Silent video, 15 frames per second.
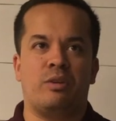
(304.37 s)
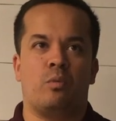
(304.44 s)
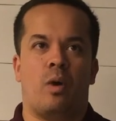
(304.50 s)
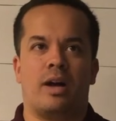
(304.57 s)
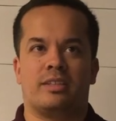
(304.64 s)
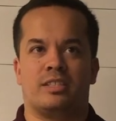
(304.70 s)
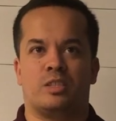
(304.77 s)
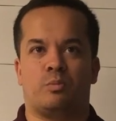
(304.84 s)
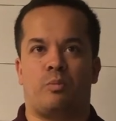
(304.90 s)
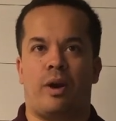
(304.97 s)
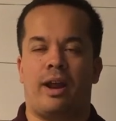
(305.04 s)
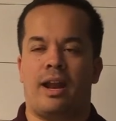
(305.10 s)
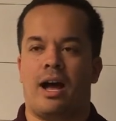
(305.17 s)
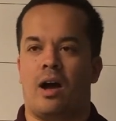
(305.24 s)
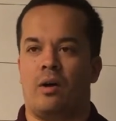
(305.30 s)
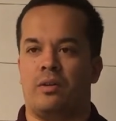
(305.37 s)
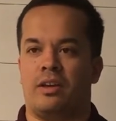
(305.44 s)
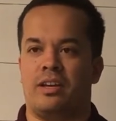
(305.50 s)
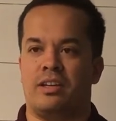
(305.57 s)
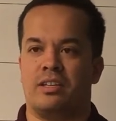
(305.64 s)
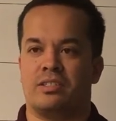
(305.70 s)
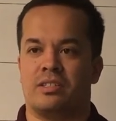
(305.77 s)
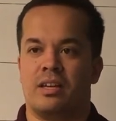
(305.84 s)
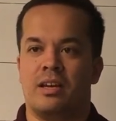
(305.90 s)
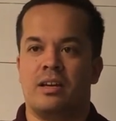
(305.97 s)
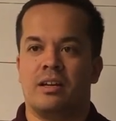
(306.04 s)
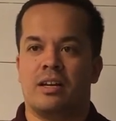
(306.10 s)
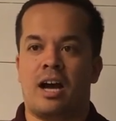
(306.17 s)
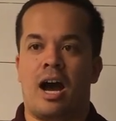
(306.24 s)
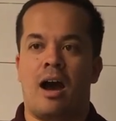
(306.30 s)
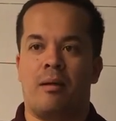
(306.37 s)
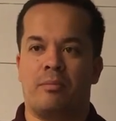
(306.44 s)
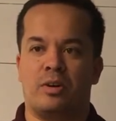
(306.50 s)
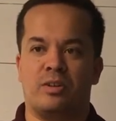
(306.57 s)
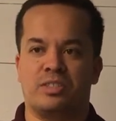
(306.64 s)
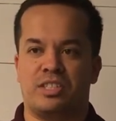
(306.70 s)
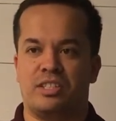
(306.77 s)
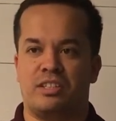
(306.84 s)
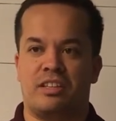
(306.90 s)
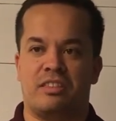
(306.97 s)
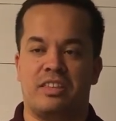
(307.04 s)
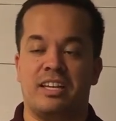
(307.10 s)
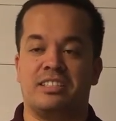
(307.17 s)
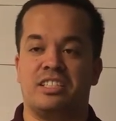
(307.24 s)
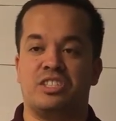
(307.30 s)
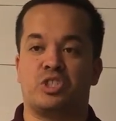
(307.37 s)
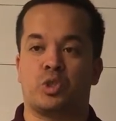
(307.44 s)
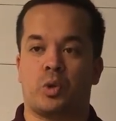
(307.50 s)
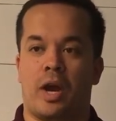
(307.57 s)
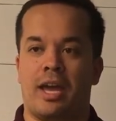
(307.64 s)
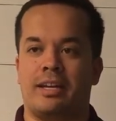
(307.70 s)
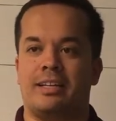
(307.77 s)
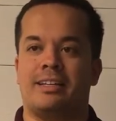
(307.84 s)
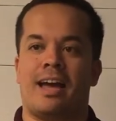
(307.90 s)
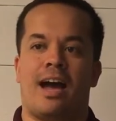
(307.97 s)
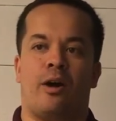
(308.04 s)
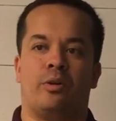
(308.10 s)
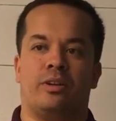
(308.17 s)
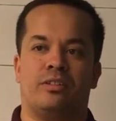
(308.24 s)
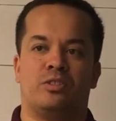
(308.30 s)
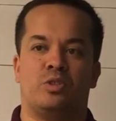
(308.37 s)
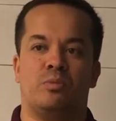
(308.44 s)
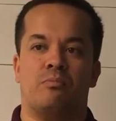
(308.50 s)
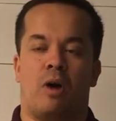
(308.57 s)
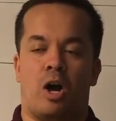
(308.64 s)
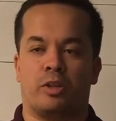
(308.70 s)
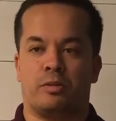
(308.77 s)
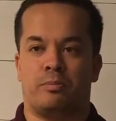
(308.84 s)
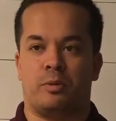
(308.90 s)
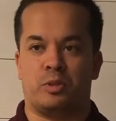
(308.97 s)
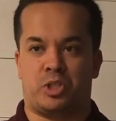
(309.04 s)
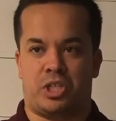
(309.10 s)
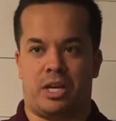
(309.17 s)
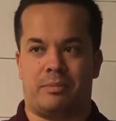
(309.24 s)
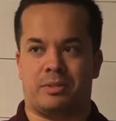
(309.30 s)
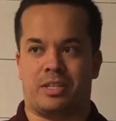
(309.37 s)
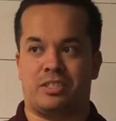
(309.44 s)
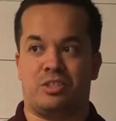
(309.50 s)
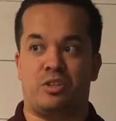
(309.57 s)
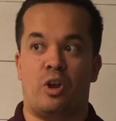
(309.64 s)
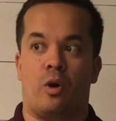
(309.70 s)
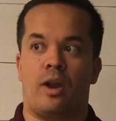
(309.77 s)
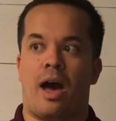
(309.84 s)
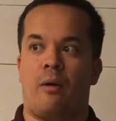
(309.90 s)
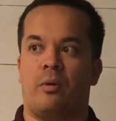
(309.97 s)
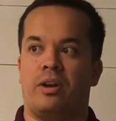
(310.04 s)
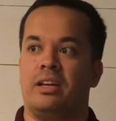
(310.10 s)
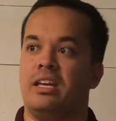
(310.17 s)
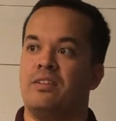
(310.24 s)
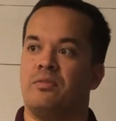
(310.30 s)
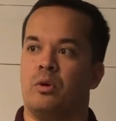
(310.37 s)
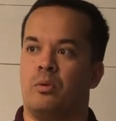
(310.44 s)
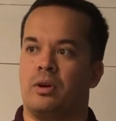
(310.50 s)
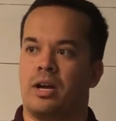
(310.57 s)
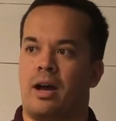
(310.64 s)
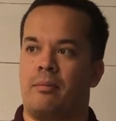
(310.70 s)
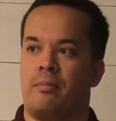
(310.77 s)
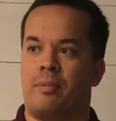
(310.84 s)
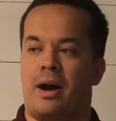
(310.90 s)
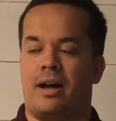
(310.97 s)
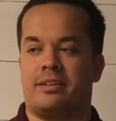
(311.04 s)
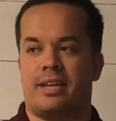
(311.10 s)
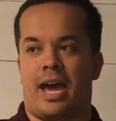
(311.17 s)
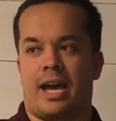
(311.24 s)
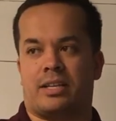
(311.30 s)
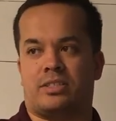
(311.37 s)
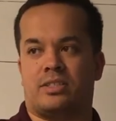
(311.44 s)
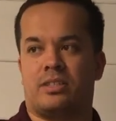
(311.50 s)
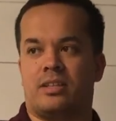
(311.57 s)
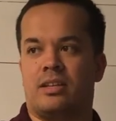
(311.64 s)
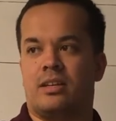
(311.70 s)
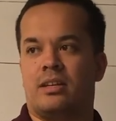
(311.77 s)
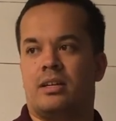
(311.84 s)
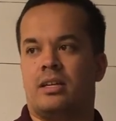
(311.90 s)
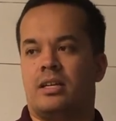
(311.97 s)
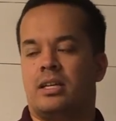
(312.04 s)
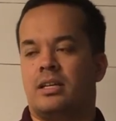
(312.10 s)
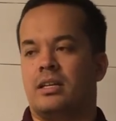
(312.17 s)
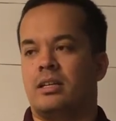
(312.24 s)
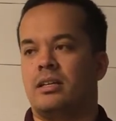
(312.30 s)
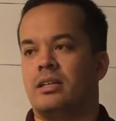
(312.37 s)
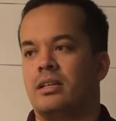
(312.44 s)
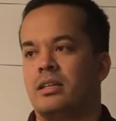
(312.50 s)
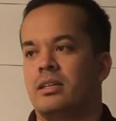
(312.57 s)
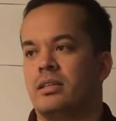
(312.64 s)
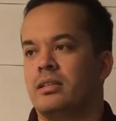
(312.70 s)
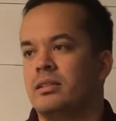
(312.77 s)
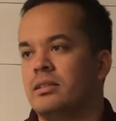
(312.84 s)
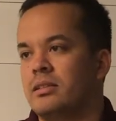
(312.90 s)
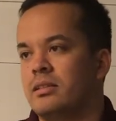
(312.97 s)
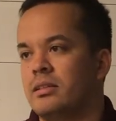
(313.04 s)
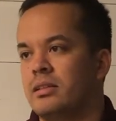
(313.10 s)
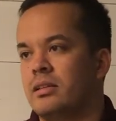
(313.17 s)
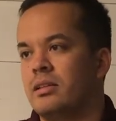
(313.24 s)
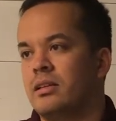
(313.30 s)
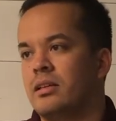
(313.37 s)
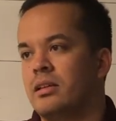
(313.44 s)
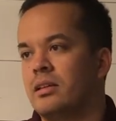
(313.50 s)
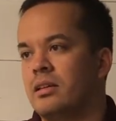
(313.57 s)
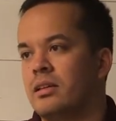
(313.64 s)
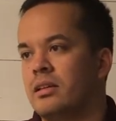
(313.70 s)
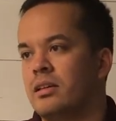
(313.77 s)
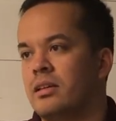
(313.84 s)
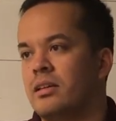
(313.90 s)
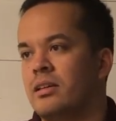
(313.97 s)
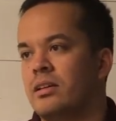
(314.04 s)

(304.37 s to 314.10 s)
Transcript: want to spread out his commerce, the things he's trading out into multiple ships, because you know not what evil will come upon Dax? Because one ship could be taken